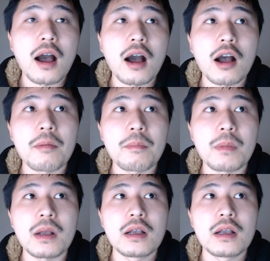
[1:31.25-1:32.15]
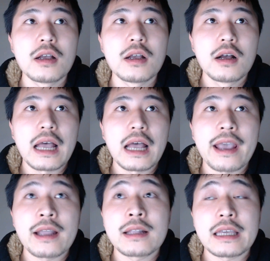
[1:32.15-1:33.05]
Um,
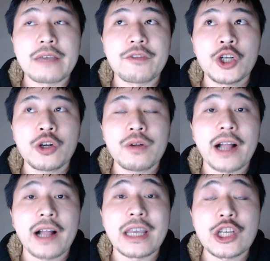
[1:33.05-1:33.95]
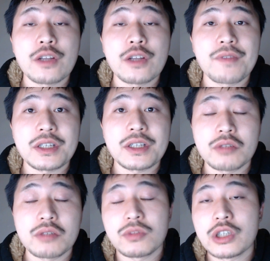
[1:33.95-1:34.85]
and if you're in violation of this,
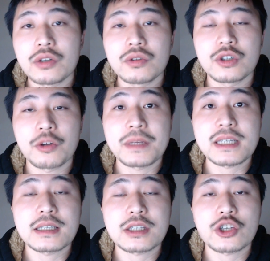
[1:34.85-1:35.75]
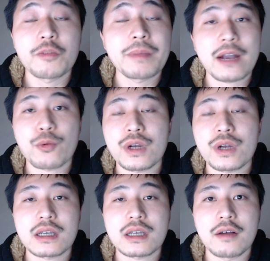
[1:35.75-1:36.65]
you your business could be at
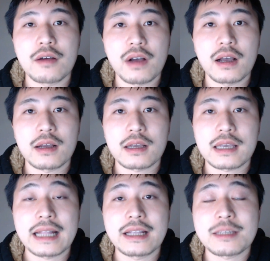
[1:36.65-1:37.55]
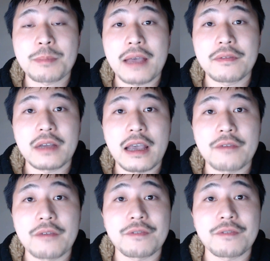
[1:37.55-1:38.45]
risk of uh, getting some
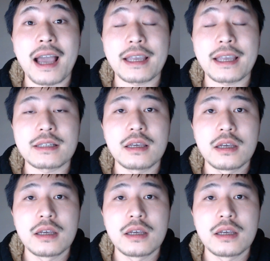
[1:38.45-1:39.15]
hefty fines.